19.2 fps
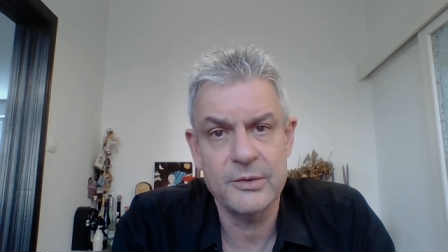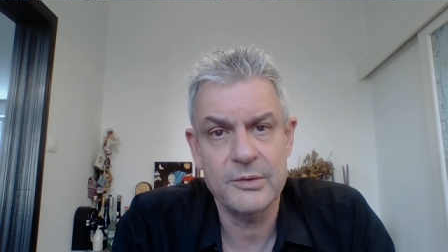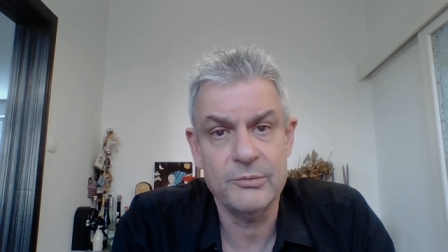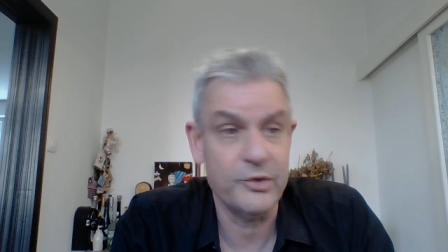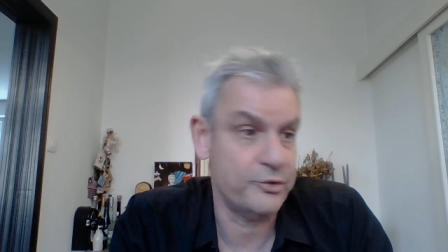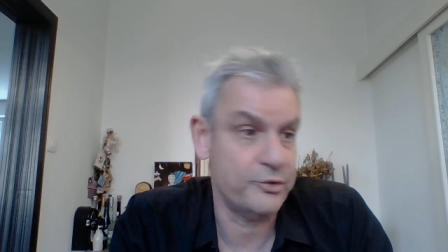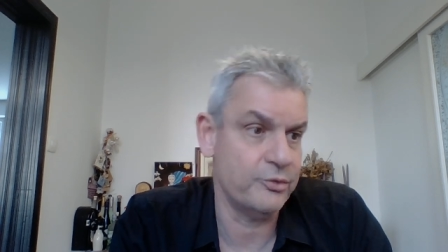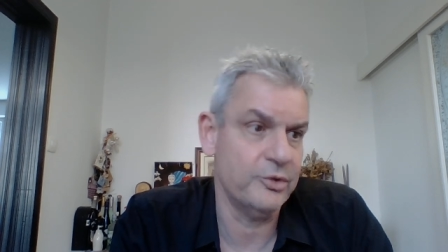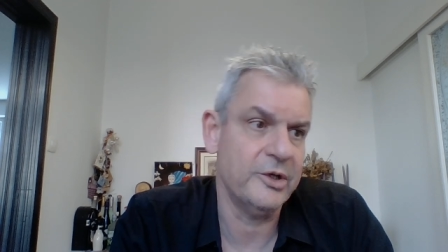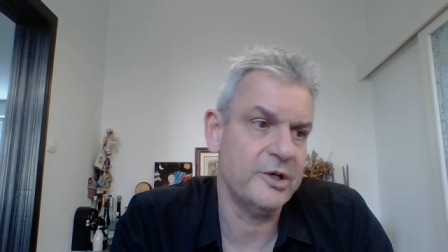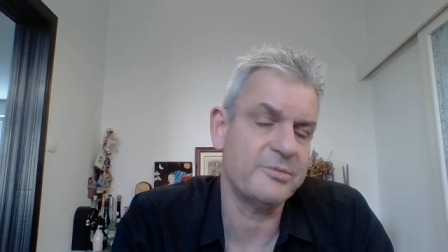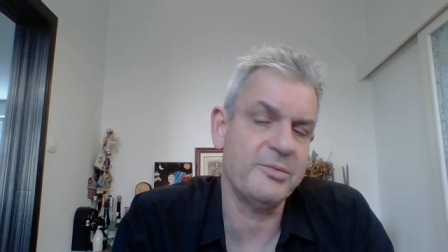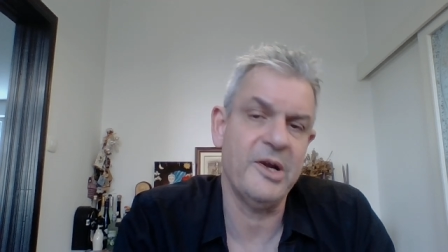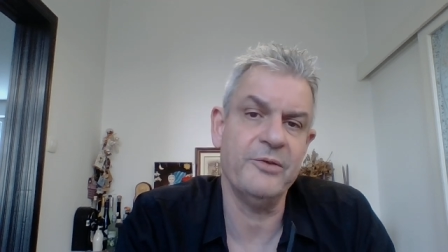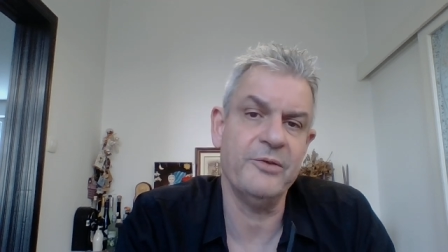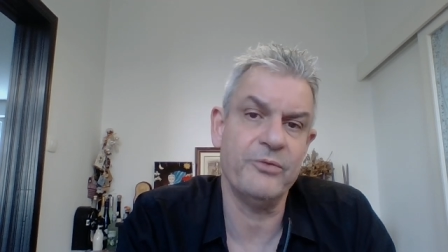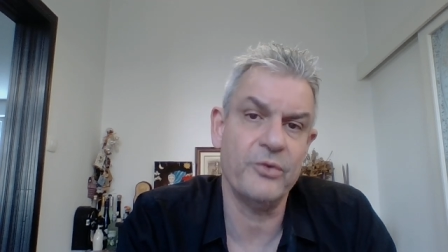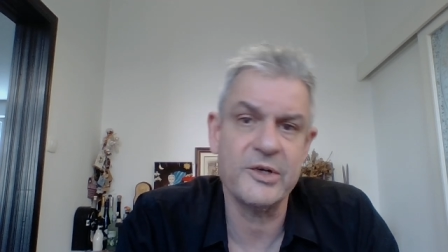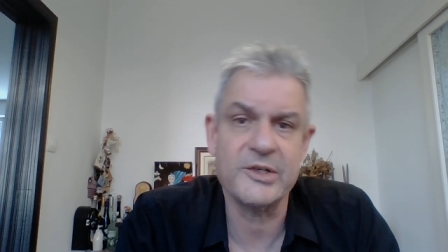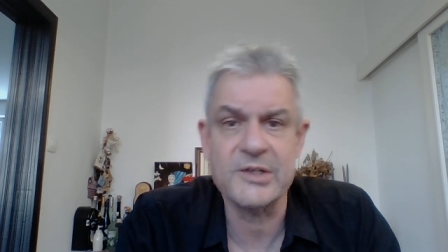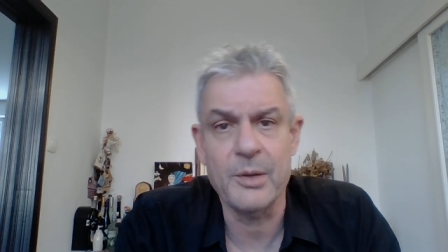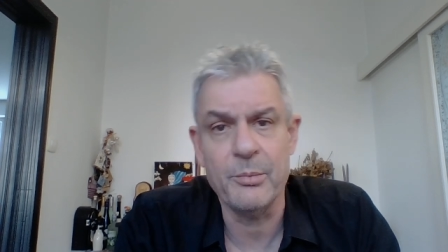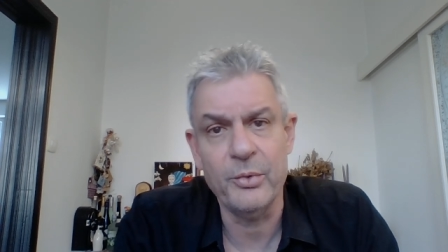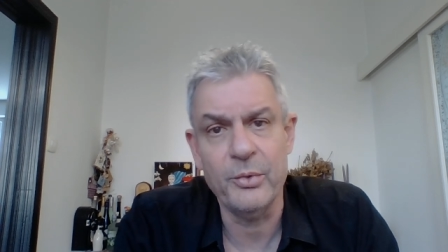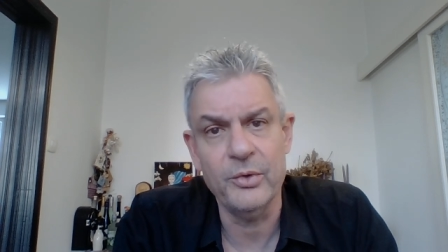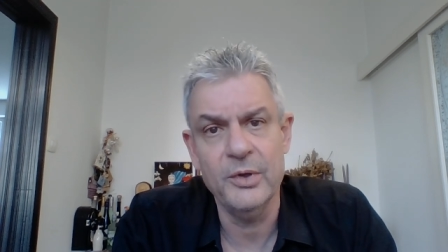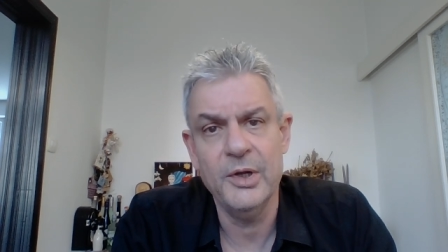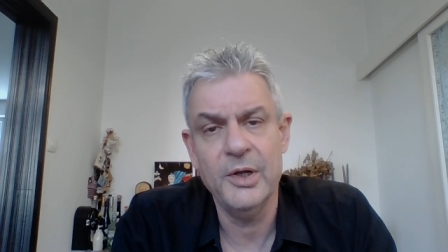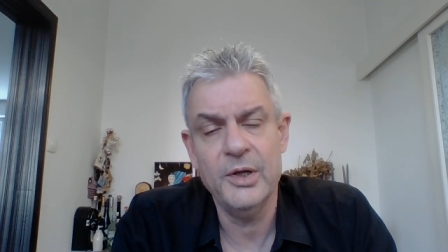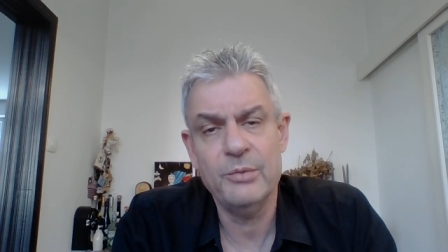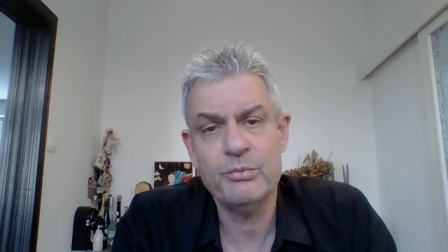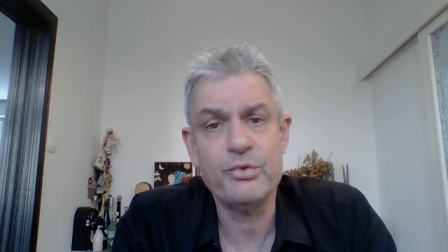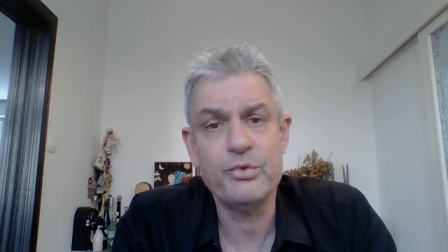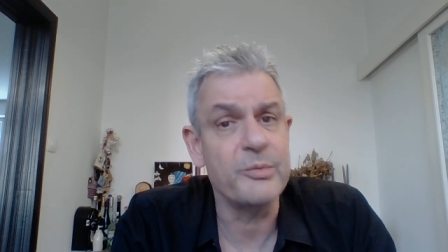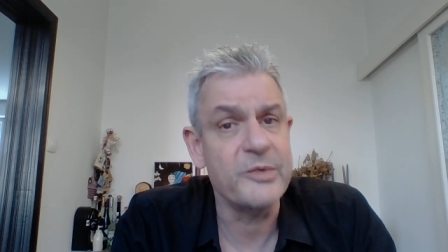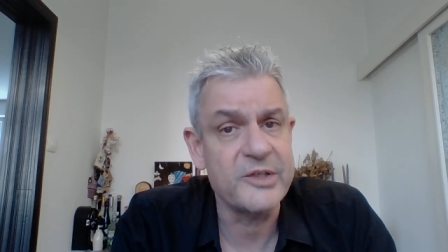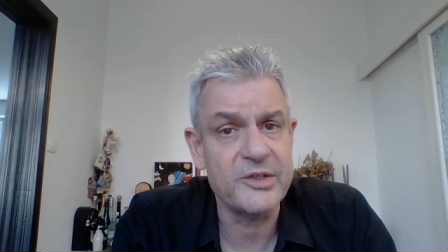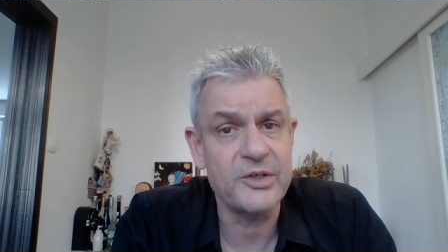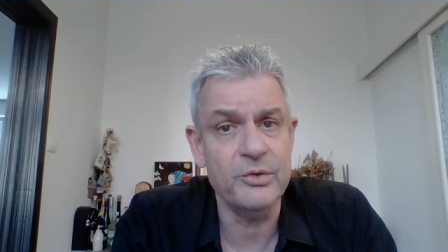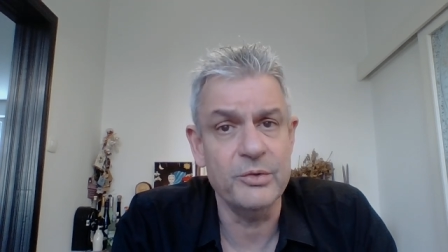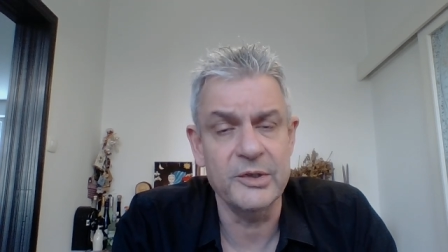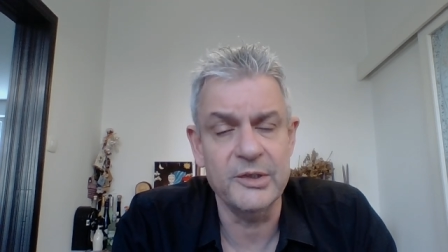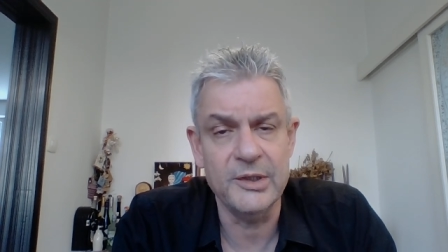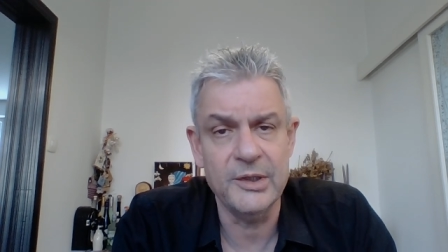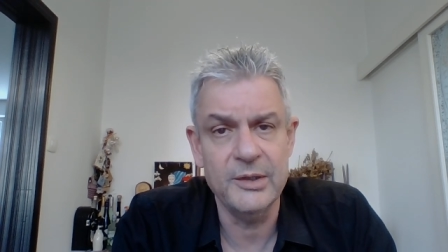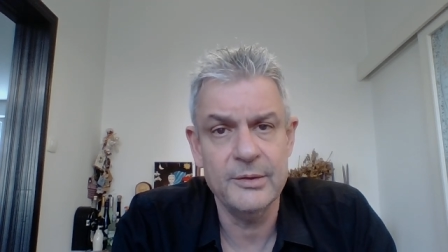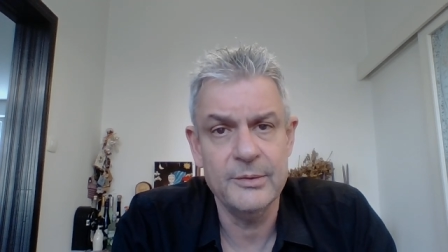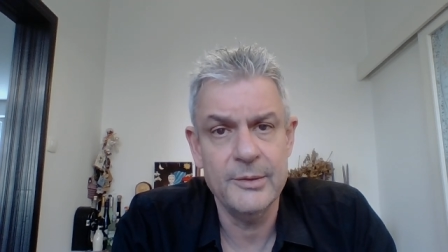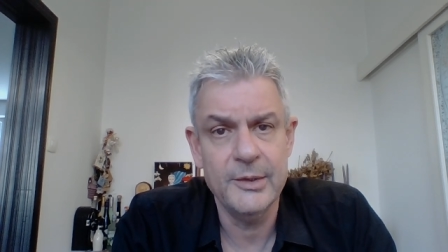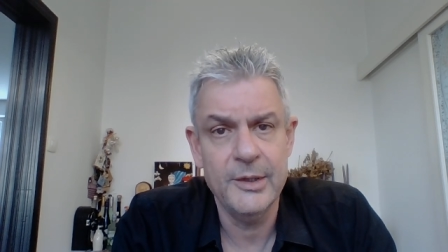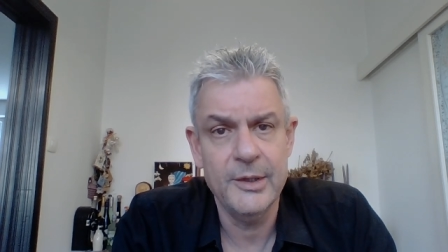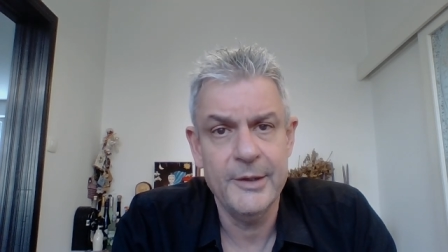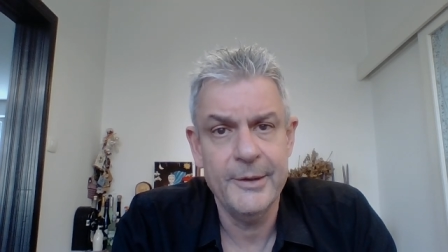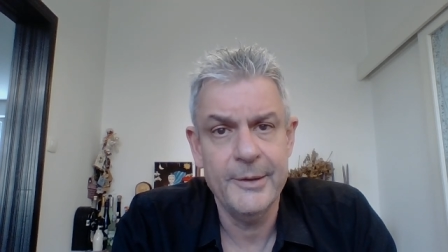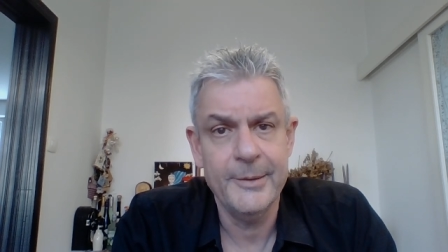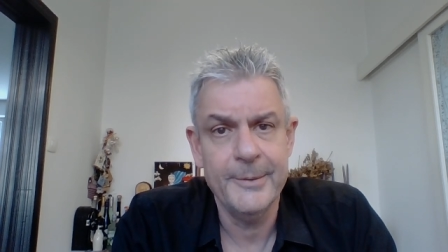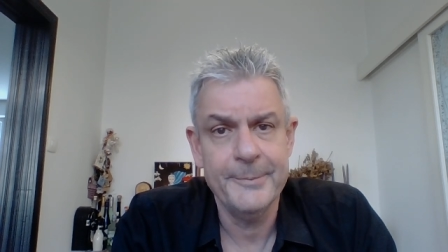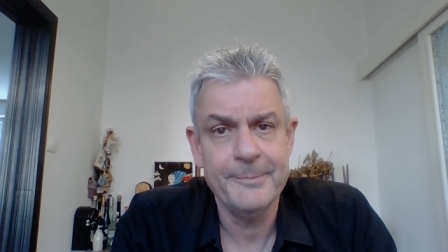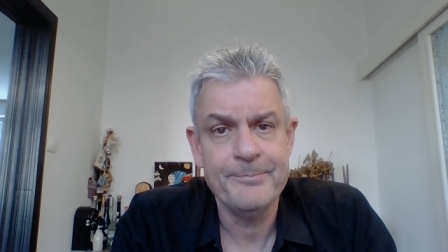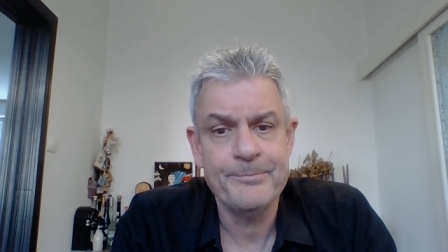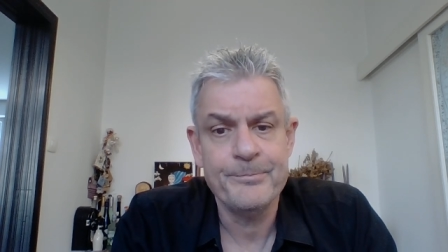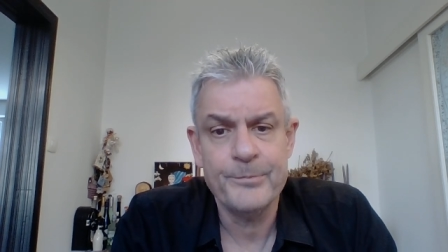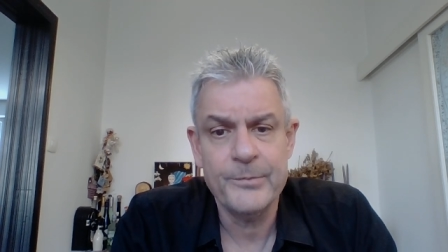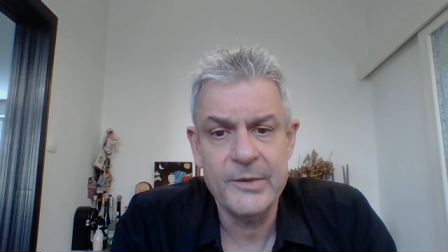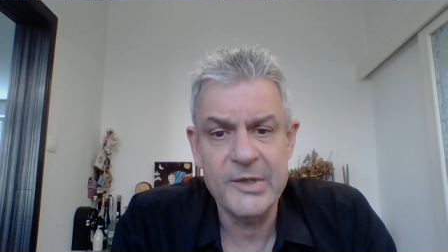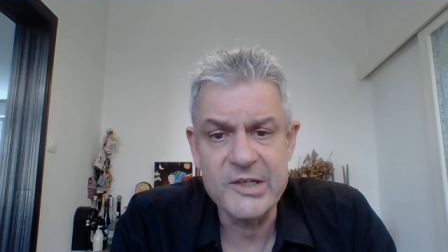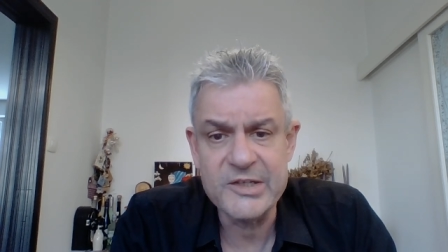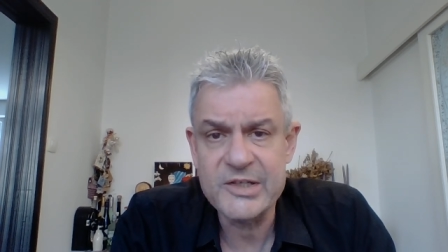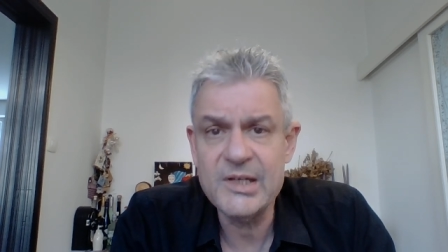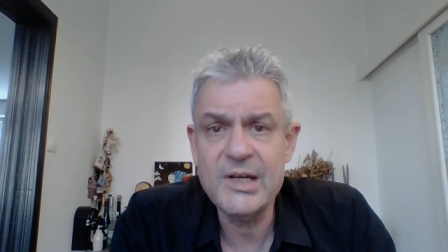which would explain, for example, promiscuity. This